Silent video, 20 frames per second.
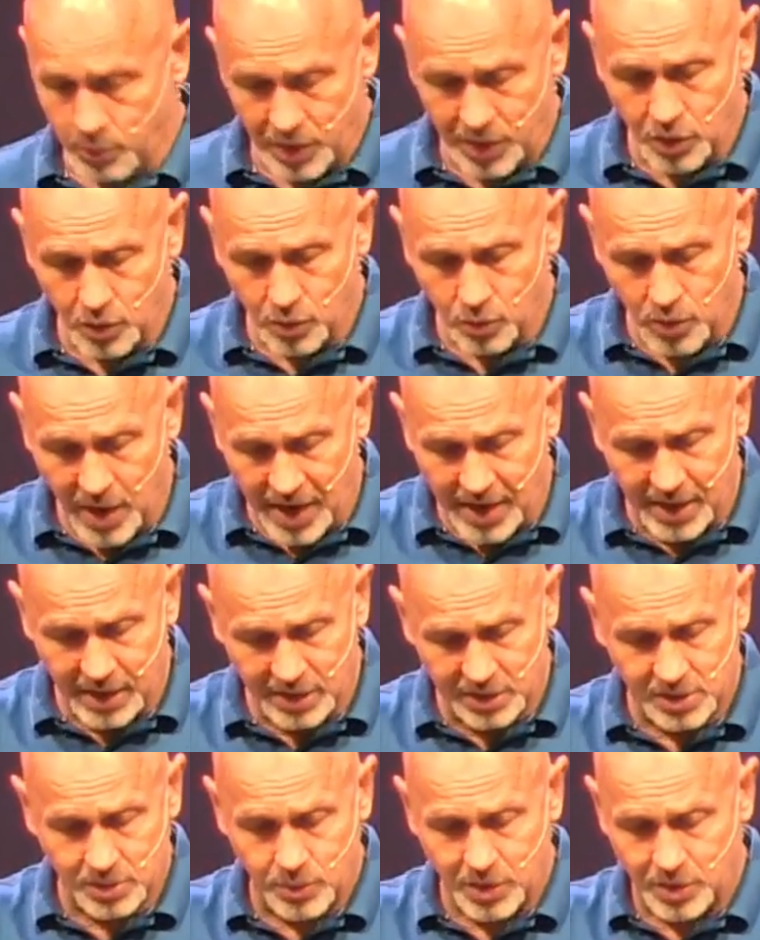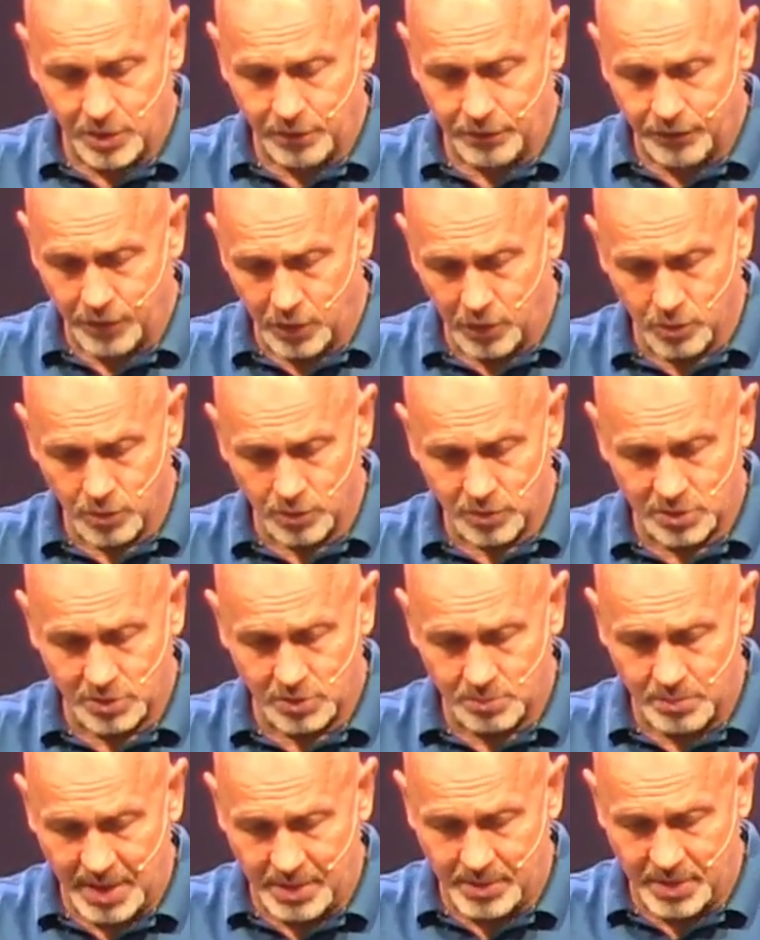then we do weddings and we do
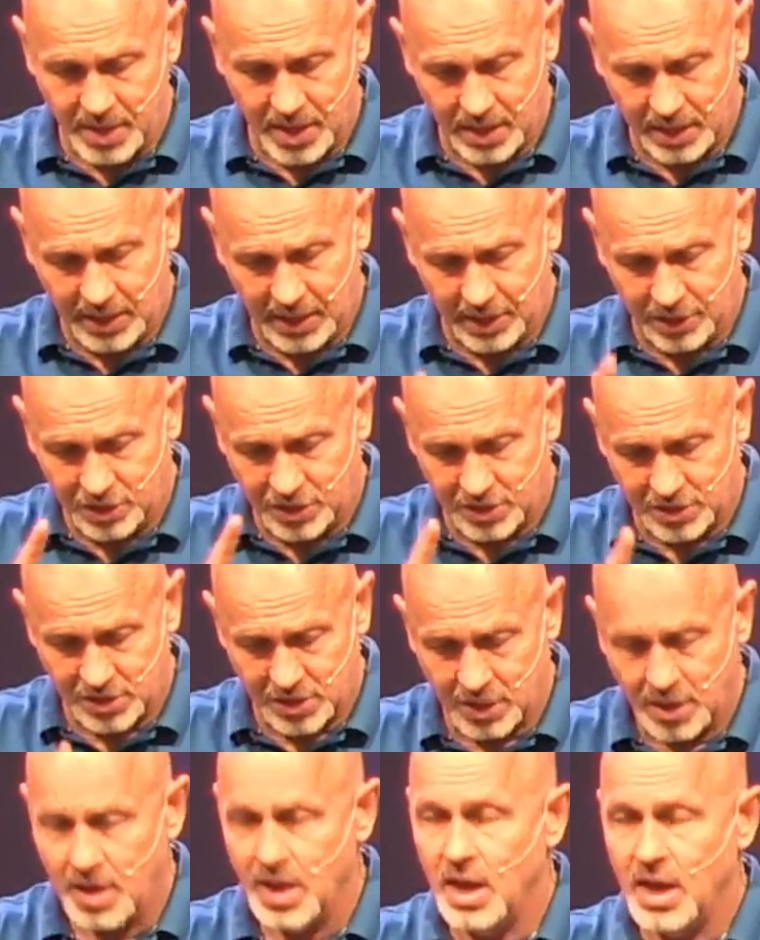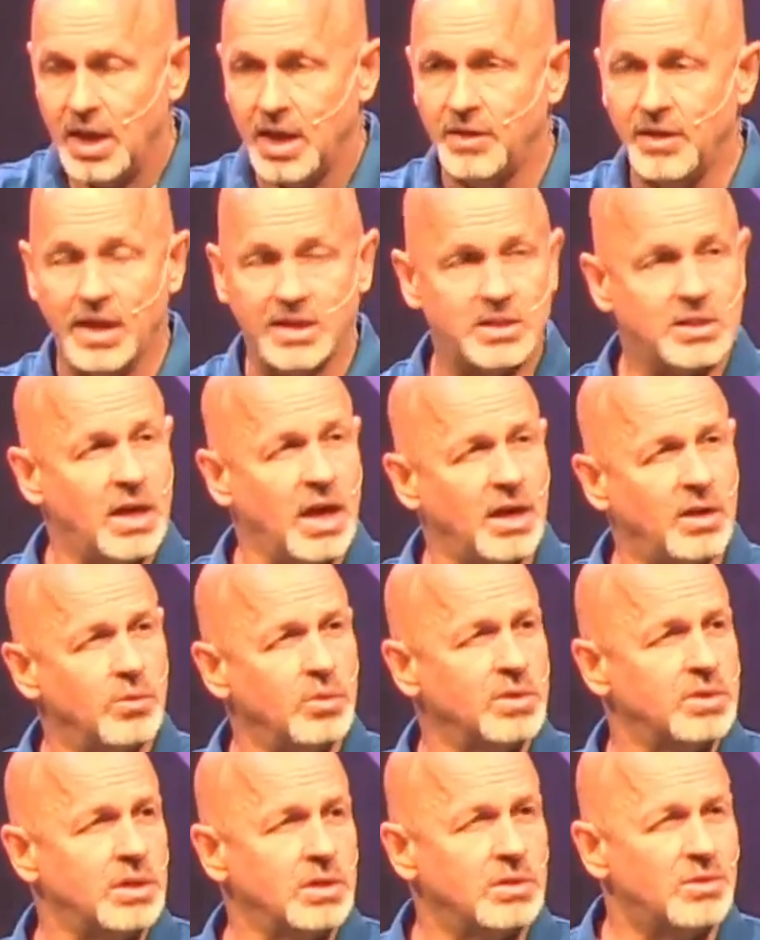funerals and baby dedications, and that's kind
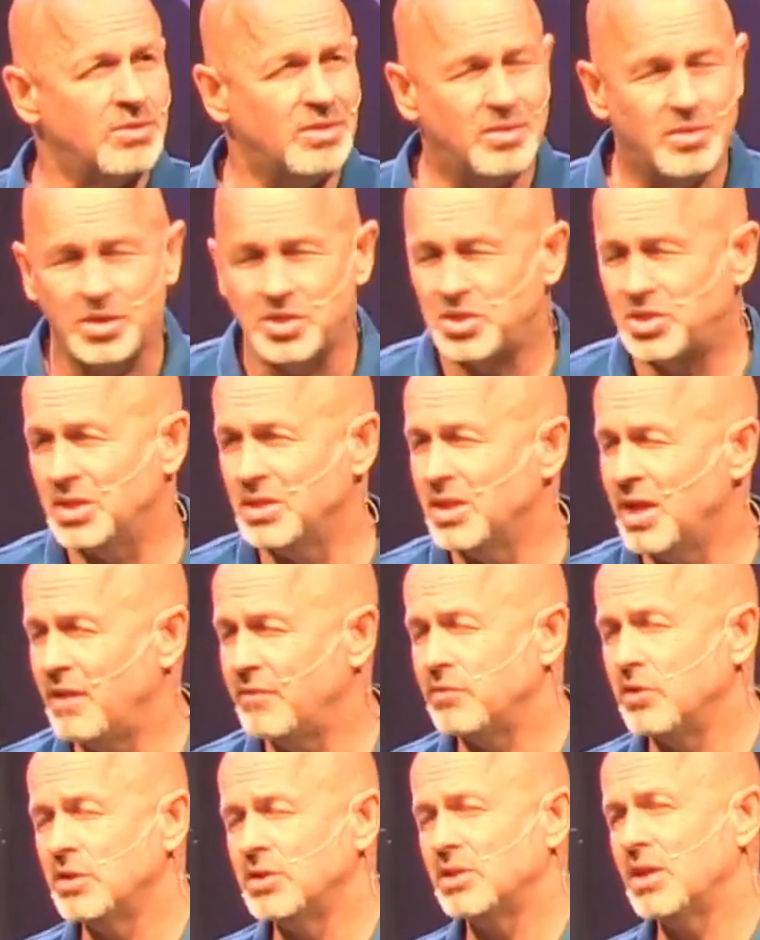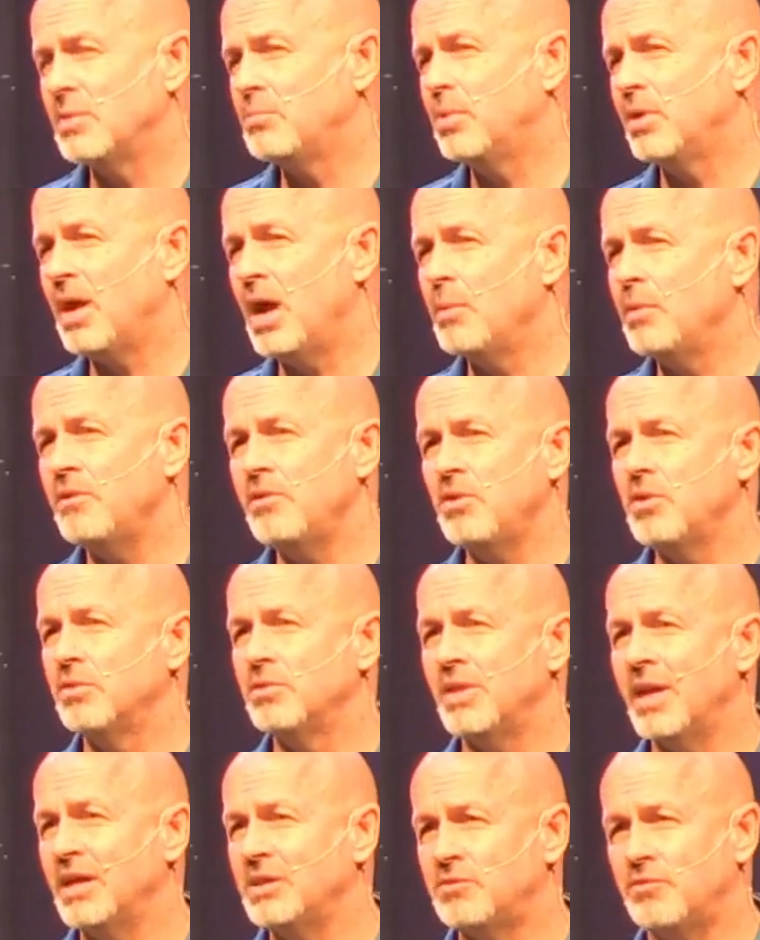of what the Christian life looks like. But how many of you
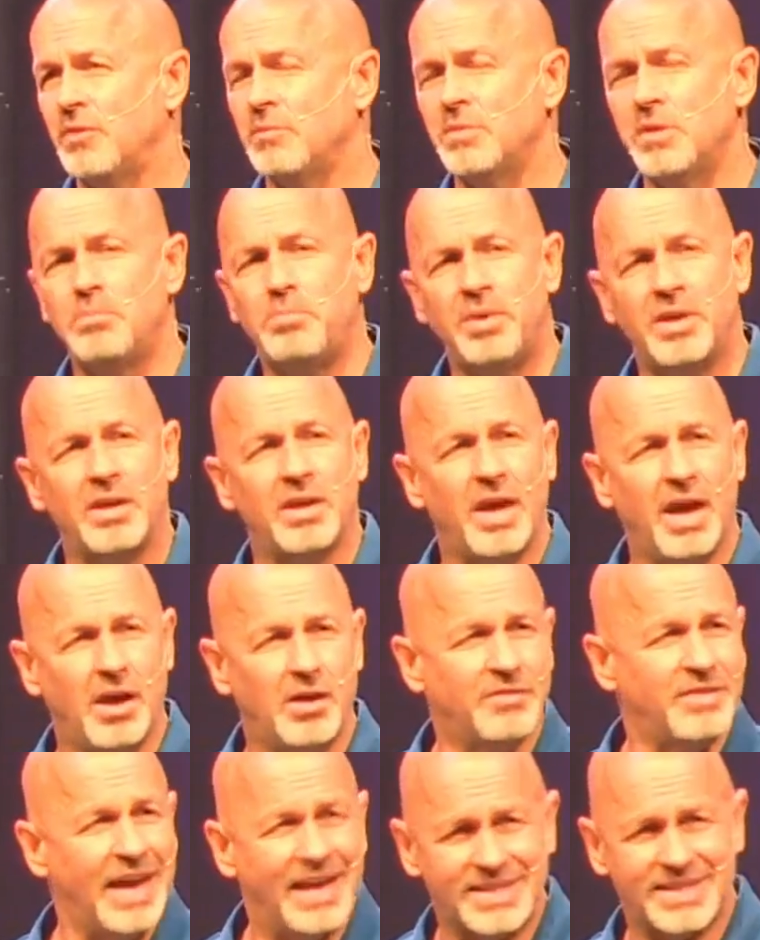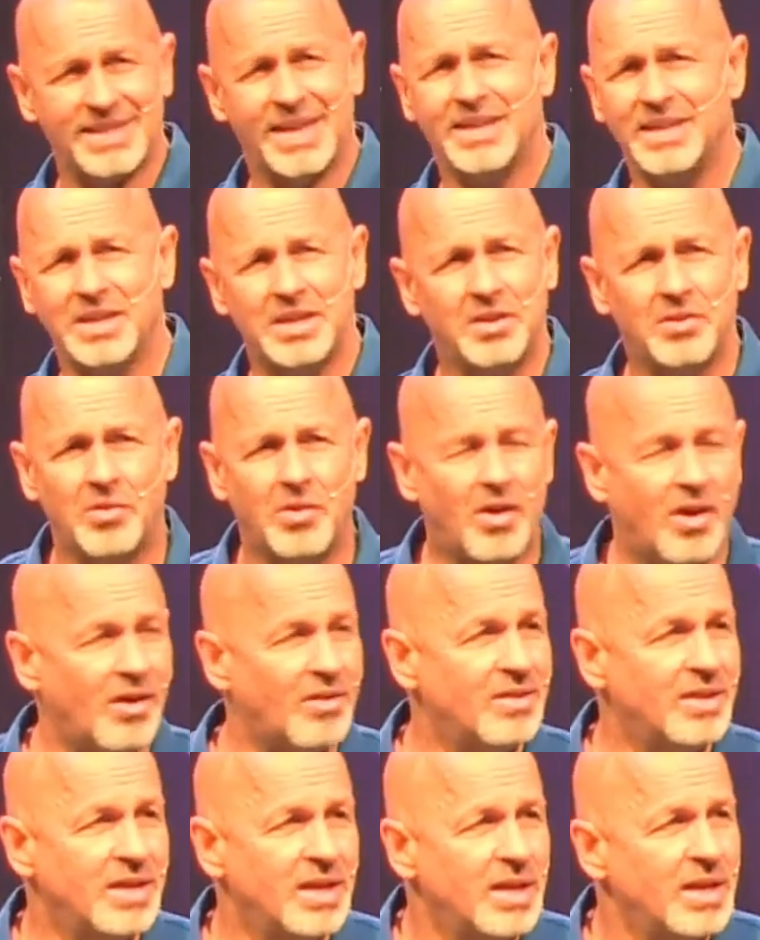know that's from the pit of hell? That's not it at
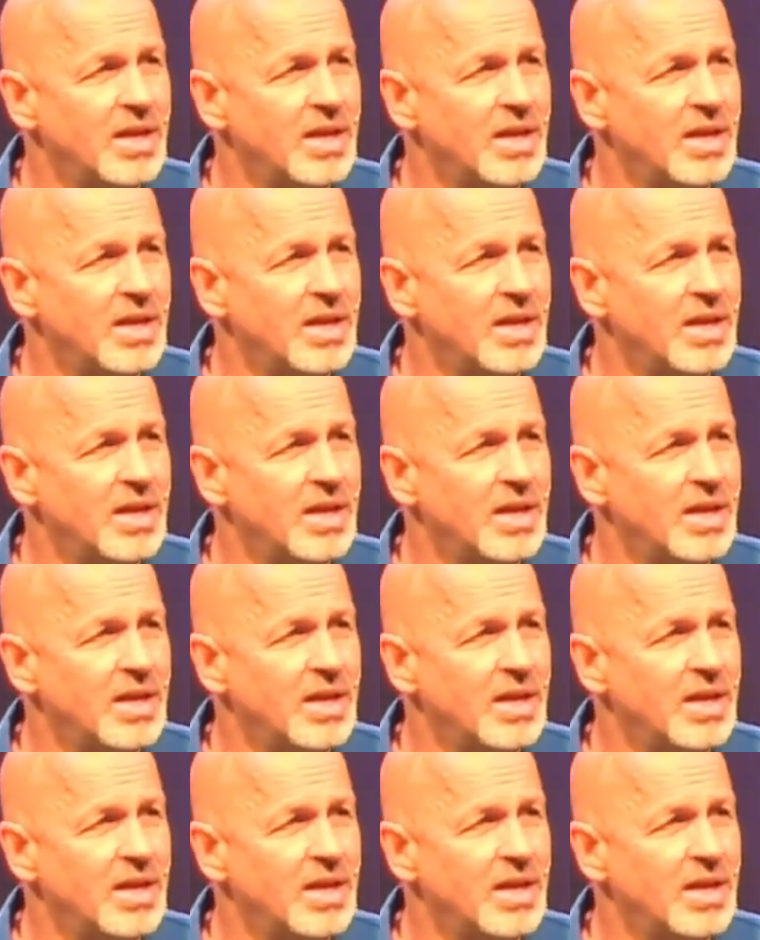all.